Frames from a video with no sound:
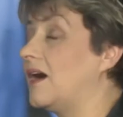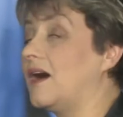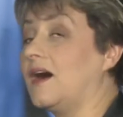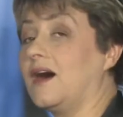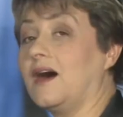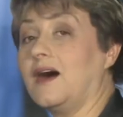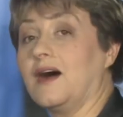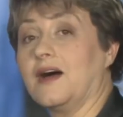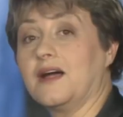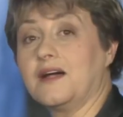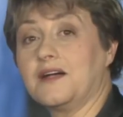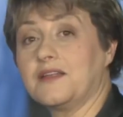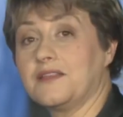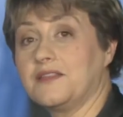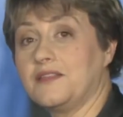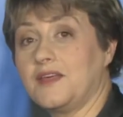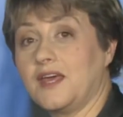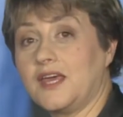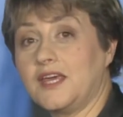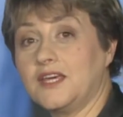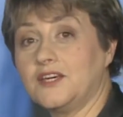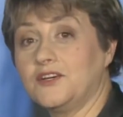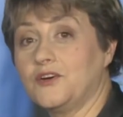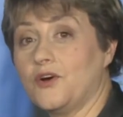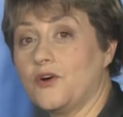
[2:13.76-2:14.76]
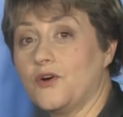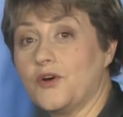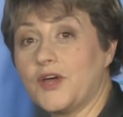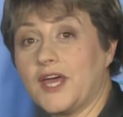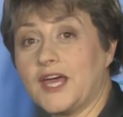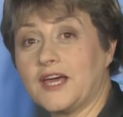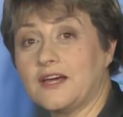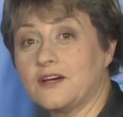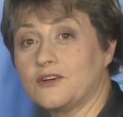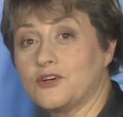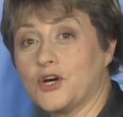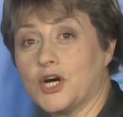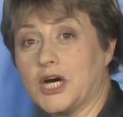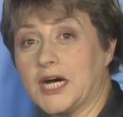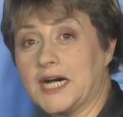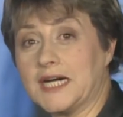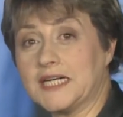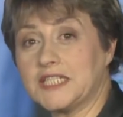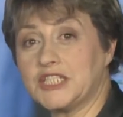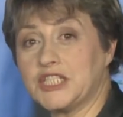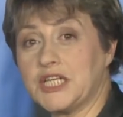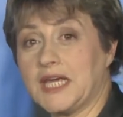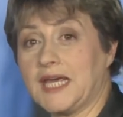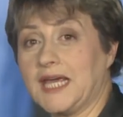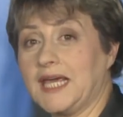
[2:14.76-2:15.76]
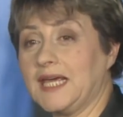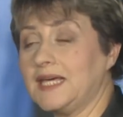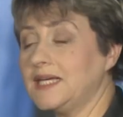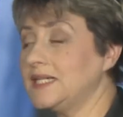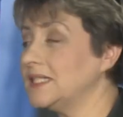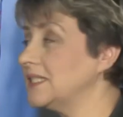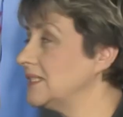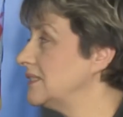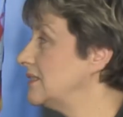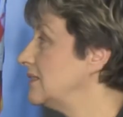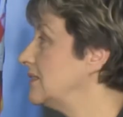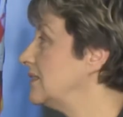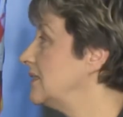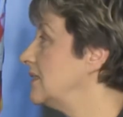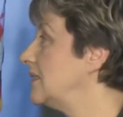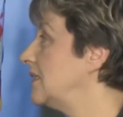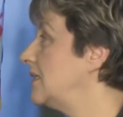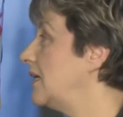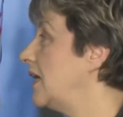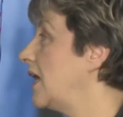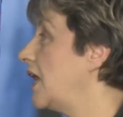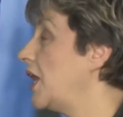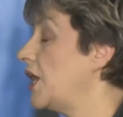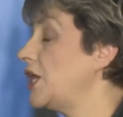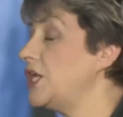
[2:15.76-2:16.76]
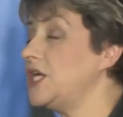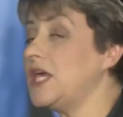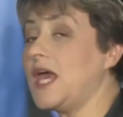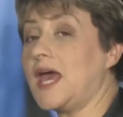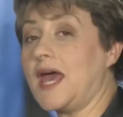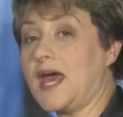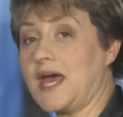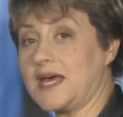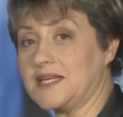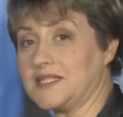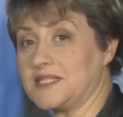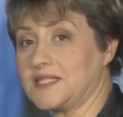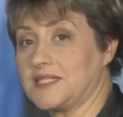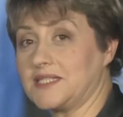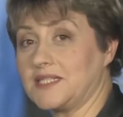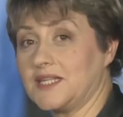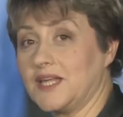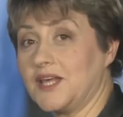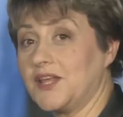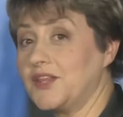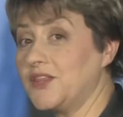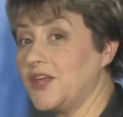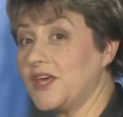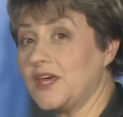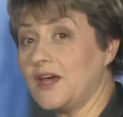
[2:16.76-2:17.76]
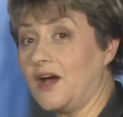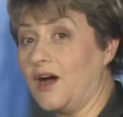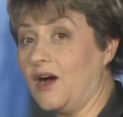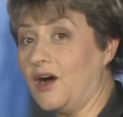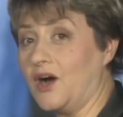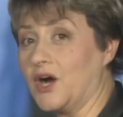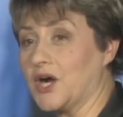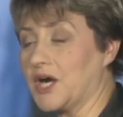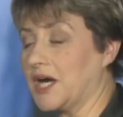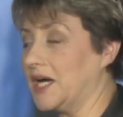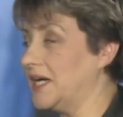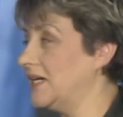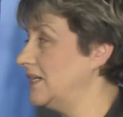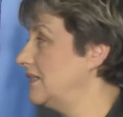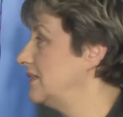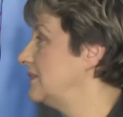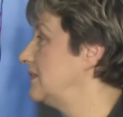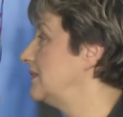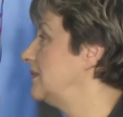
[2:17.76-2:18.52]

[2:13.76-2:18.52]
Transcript: Are they going karting? Yes, they are.